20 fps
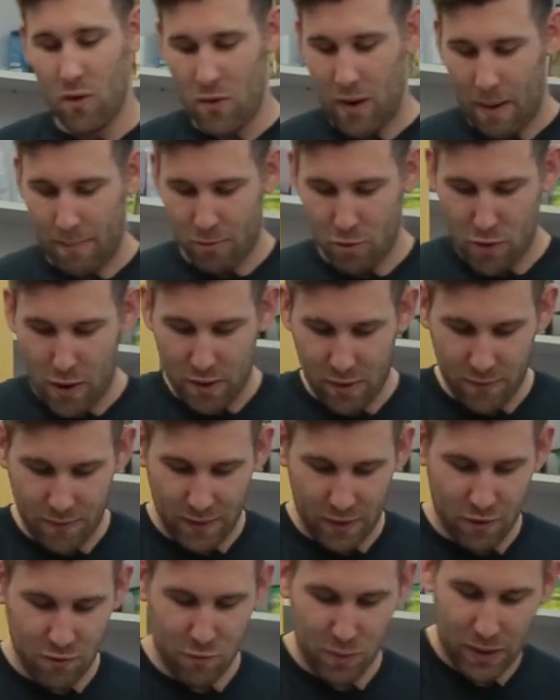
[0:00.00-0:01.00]
wrap it around our
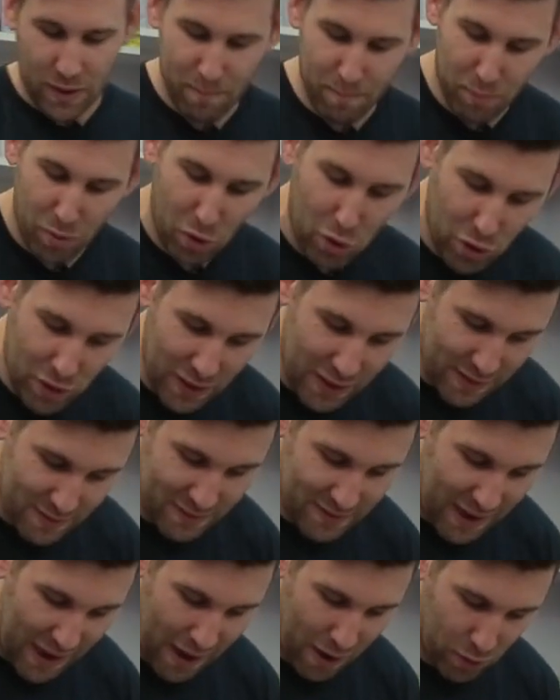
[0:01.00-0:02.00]
fingers, we can pull it
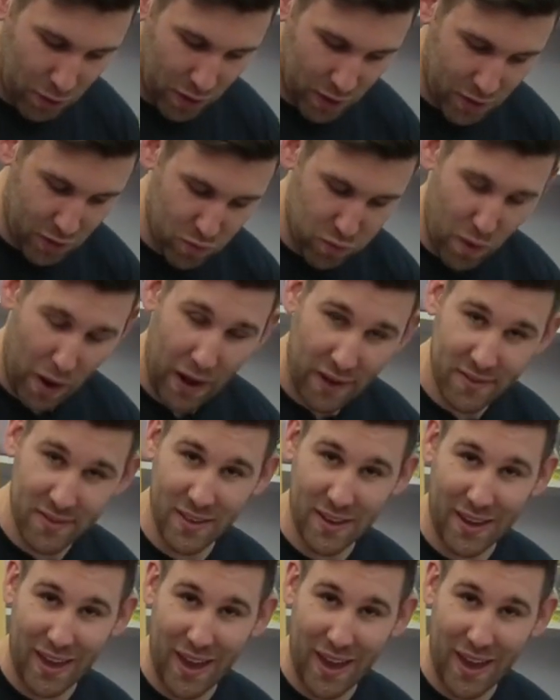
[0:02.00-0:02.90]
down across the